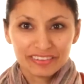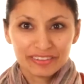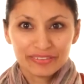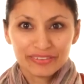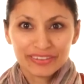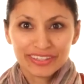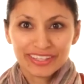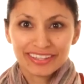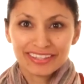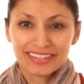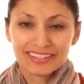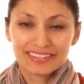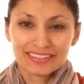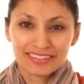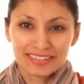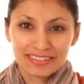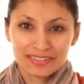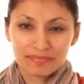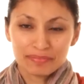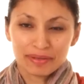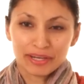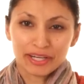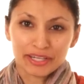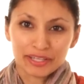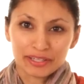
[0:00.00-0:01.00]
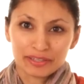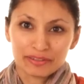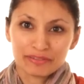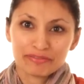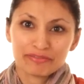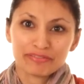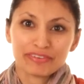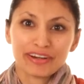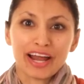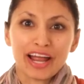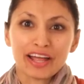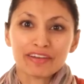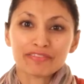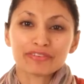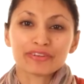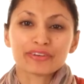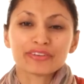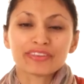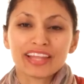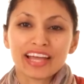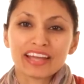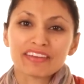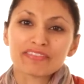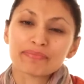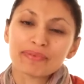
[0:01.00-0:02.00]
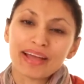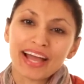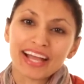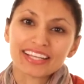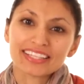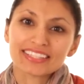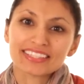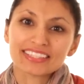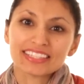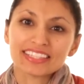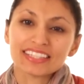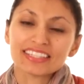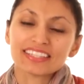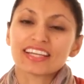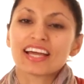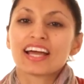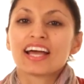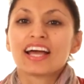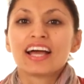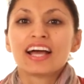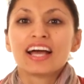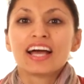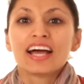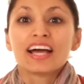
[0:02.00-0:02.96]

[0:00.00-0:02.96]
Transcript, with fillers: everyone, this is Mariam for iPhone Life Magazine.